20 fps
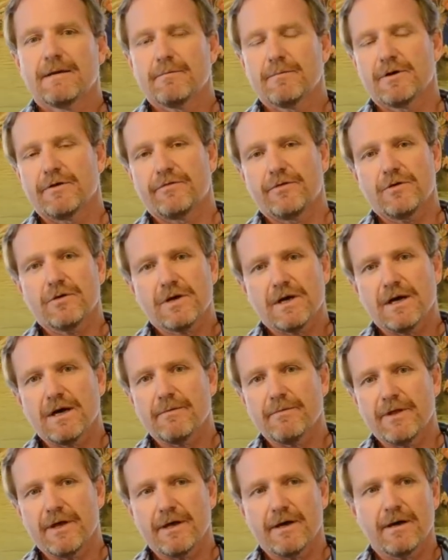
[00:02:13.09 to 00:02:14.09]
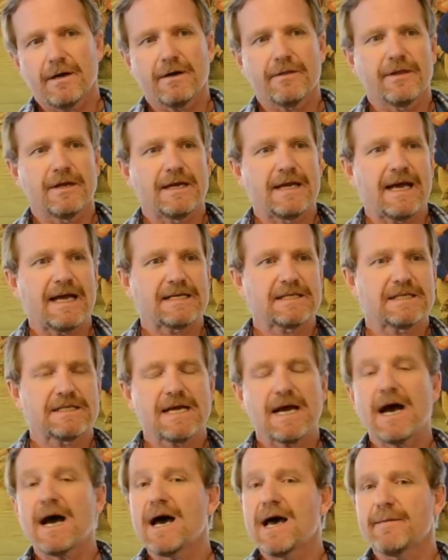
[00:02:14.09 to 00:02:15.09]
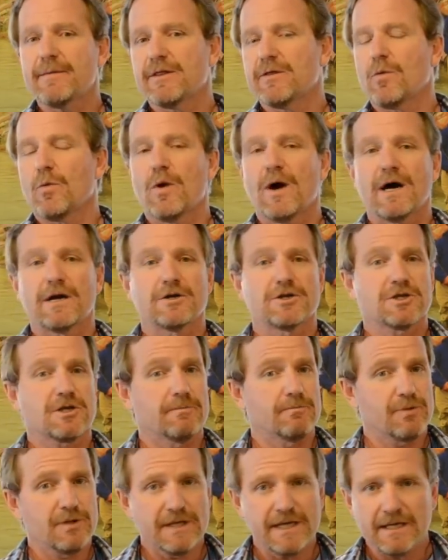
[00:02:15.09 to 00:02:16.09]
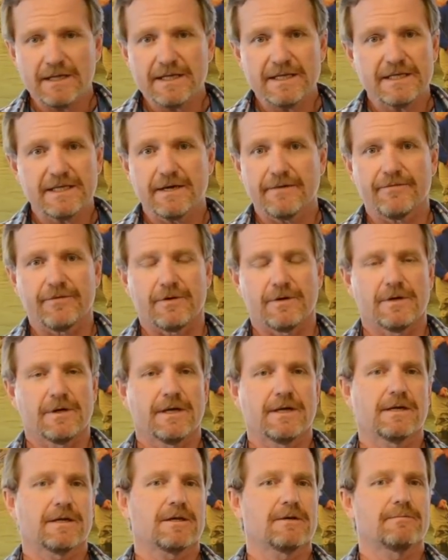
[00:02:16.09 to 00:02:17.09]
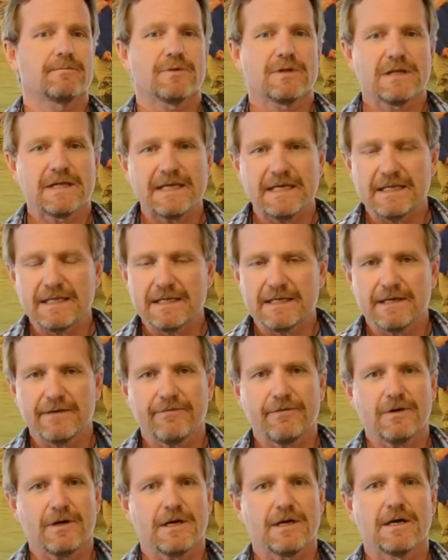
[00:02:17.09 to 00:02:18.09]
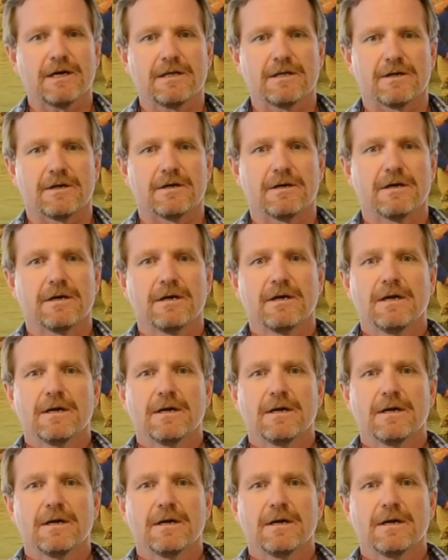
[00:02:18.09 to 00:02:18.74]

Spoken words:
But if you come there the next time and the water's completely different and completely different color